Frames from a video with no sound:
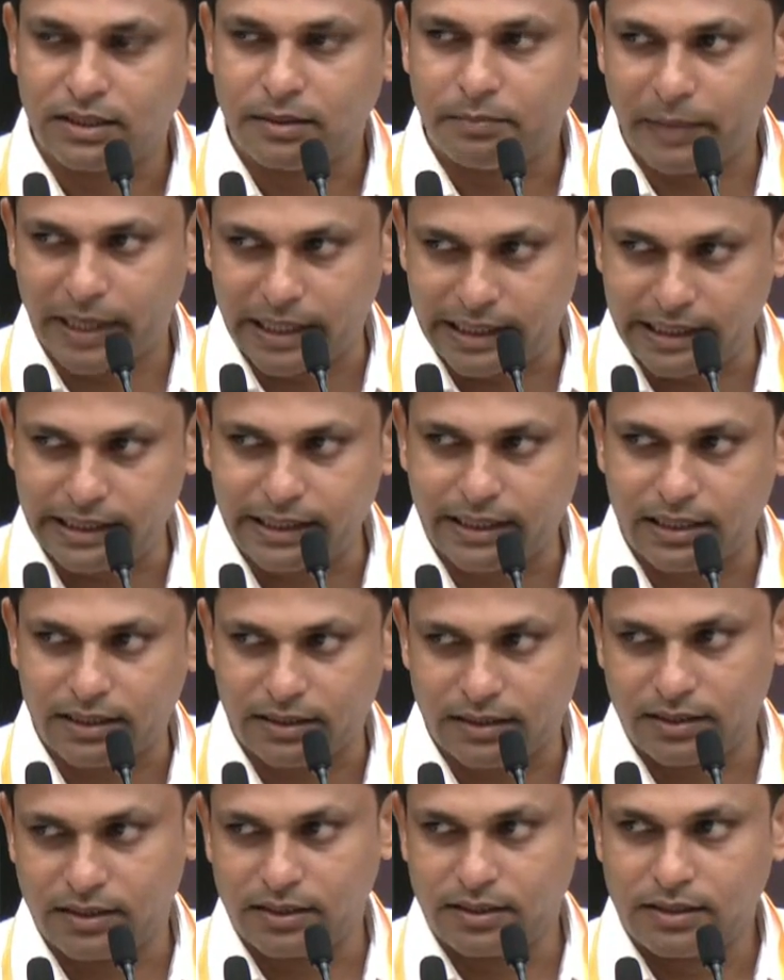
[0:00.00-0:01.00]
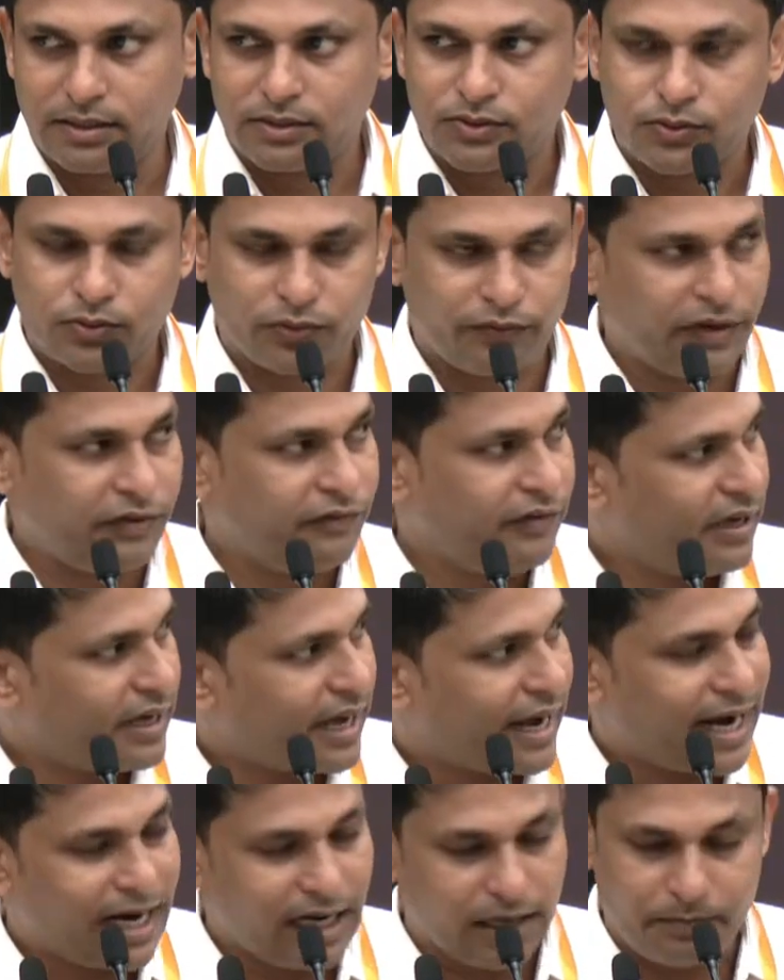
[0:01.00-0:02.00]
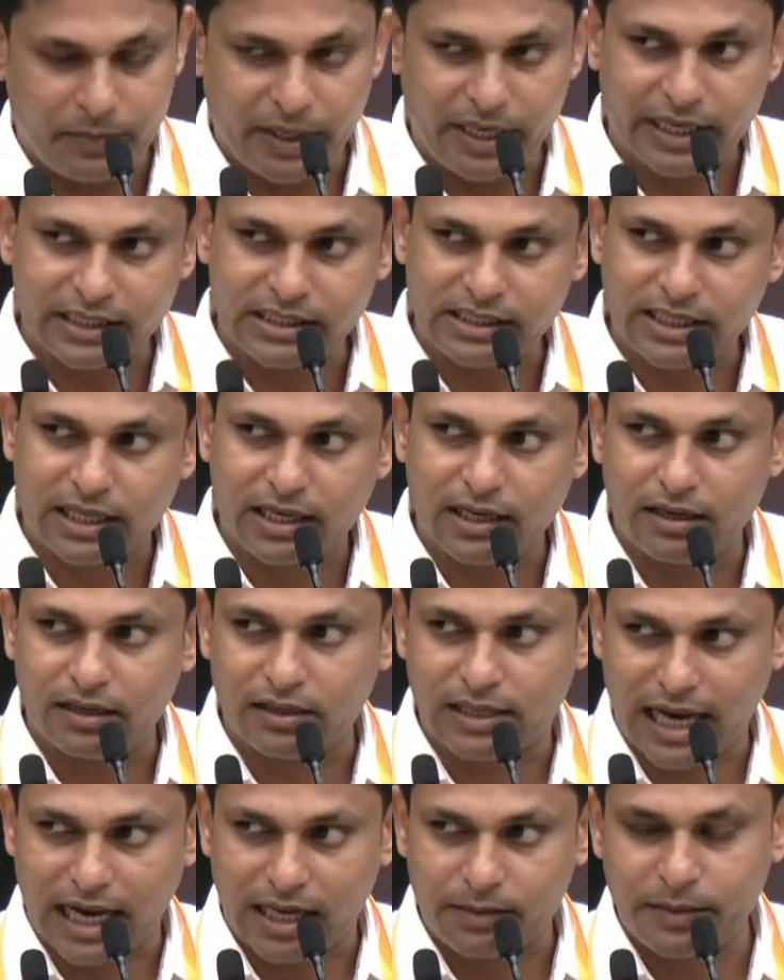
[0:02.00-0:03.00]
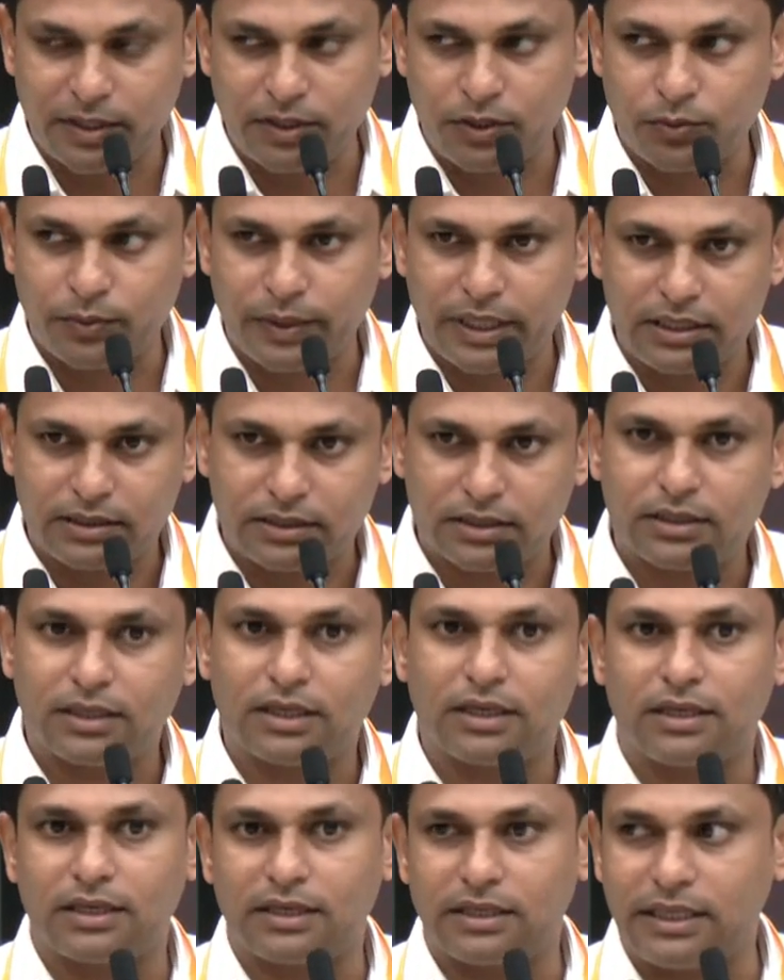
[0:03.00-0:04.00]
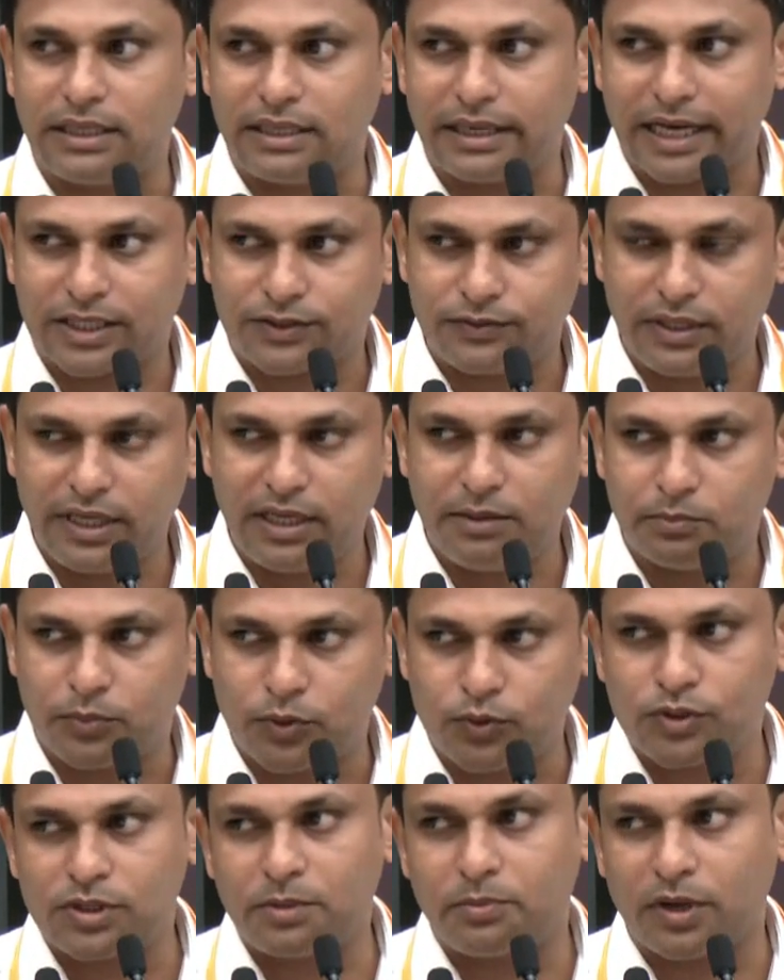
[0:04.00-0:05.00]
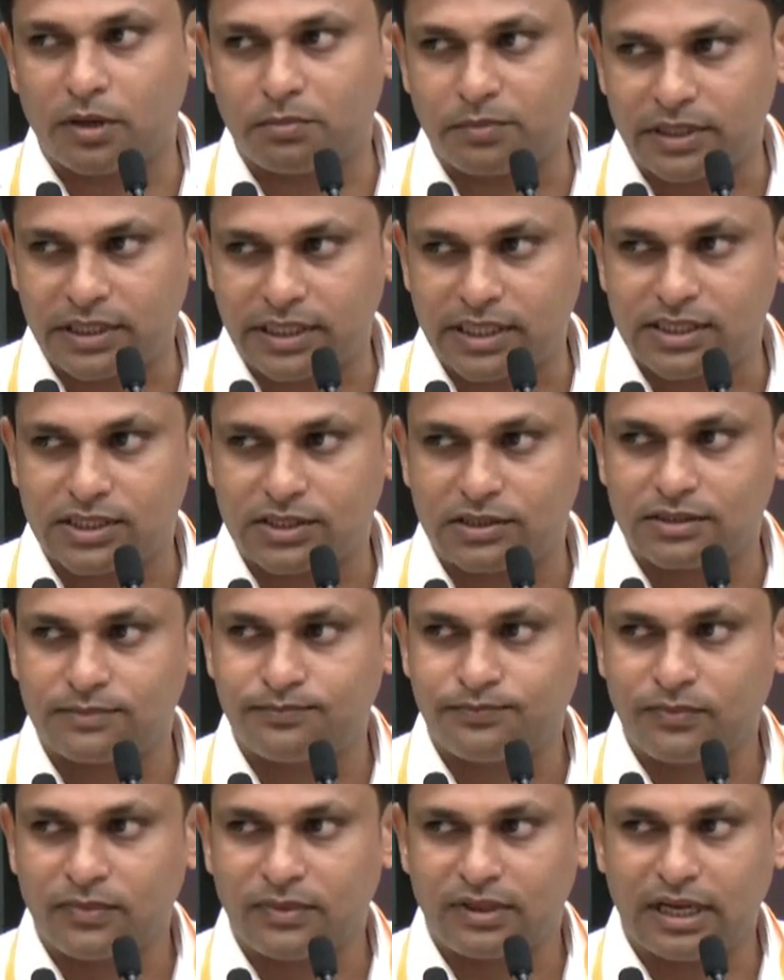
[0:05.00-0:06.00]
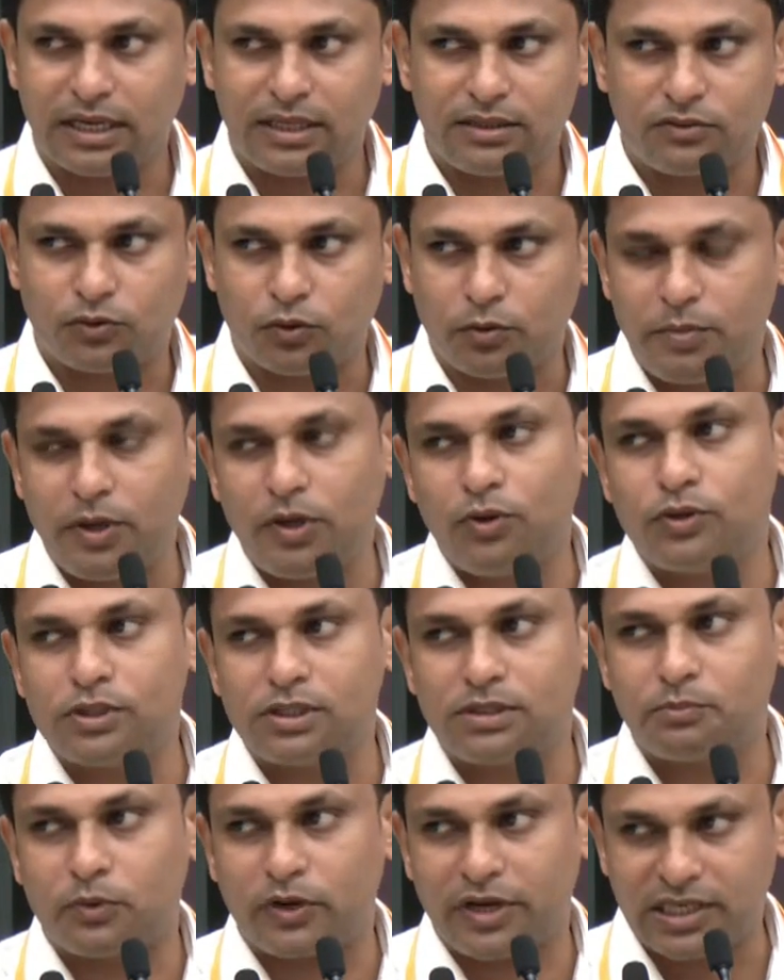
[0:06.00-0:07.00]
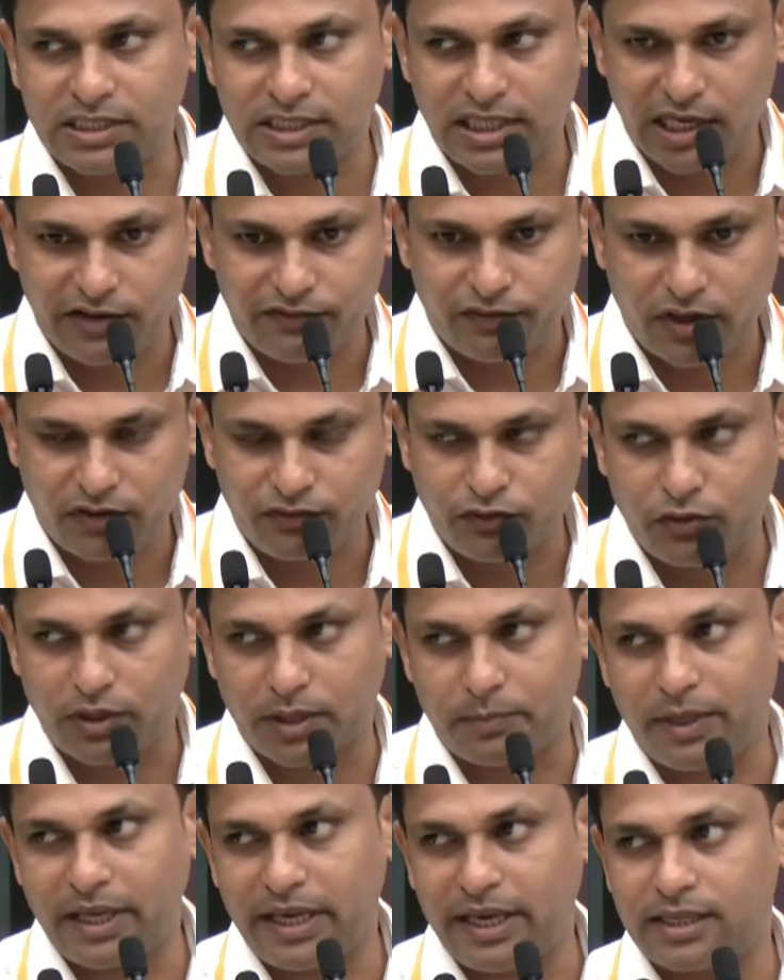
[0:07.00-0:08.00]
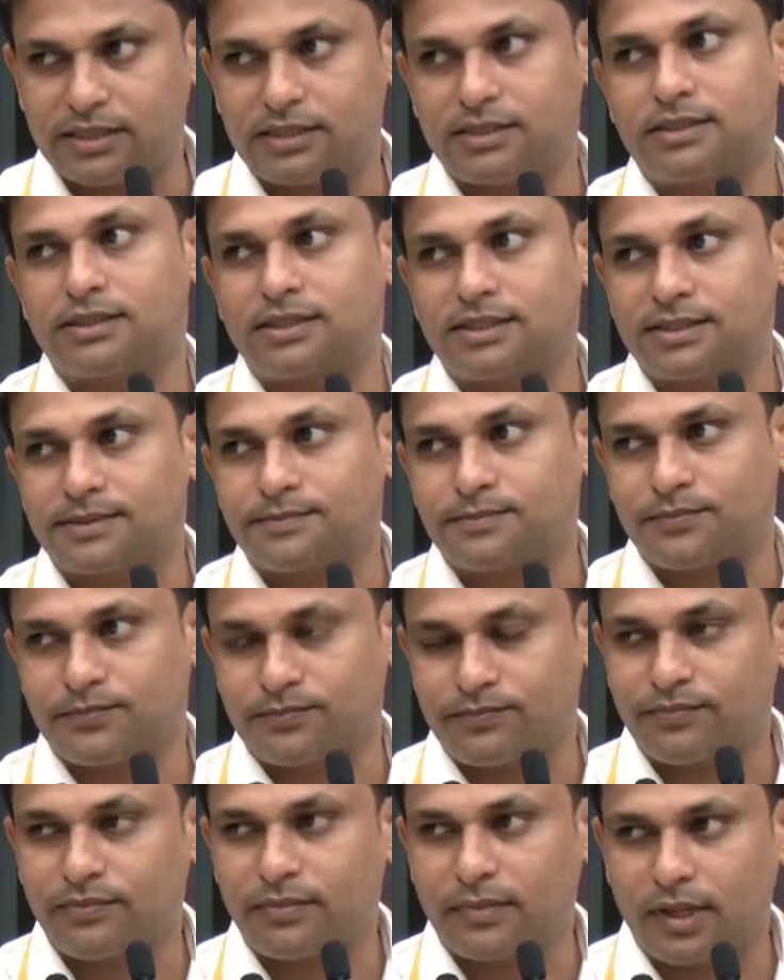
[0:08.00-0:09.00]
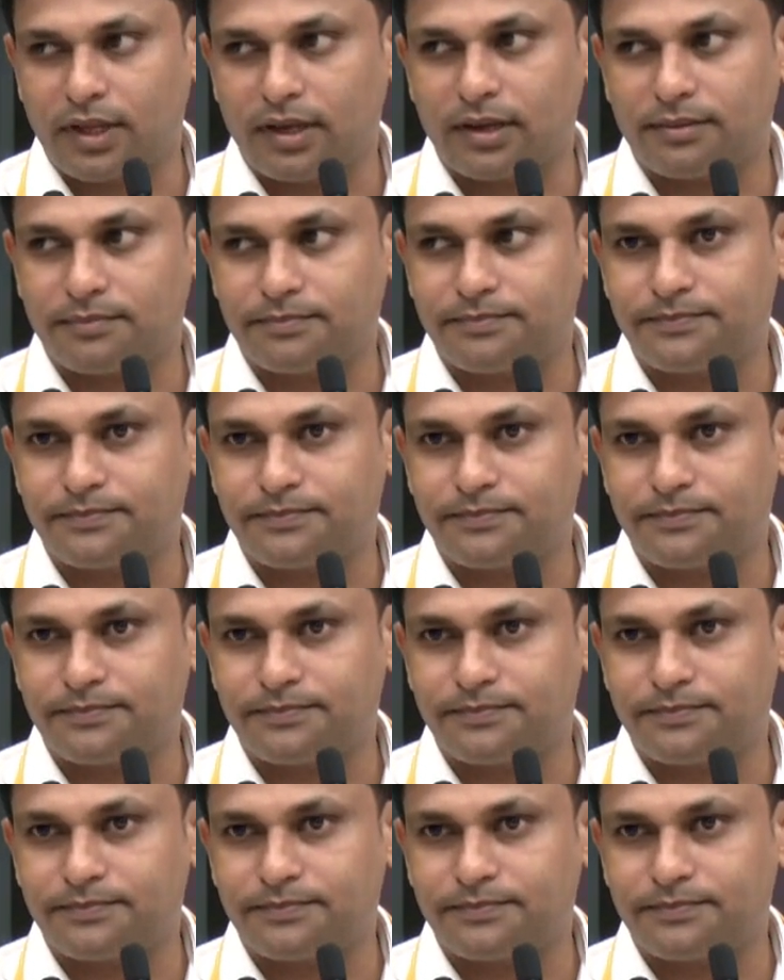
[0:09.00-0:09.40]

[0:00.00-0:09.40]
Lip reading: material. So when we add a peanut shell carbon to it, it actually improves the properties. That could be used potentially for food applications. Yeah.